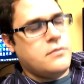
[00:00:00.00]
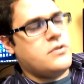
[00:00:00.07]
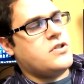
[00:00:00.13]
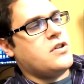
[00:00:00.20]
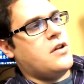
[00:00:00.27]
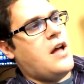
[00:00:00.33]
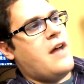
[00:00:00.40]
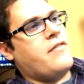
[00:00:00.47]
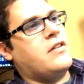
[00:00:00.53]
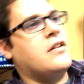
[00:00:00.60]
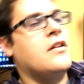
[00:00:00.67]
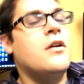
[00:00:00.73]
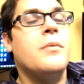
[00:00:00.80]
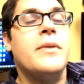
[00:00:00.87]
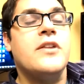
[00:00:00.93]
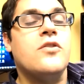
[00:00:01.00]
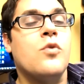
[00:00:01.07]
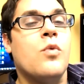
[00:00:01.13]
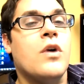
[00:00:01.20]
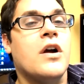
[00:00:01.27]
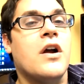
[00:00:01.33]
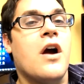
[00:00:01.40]
Still have a little bit
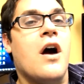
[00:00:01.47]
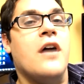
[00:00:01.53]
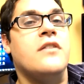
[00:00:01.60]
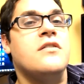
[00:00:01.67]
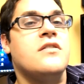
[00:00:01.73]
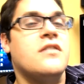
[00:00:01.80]
to work on,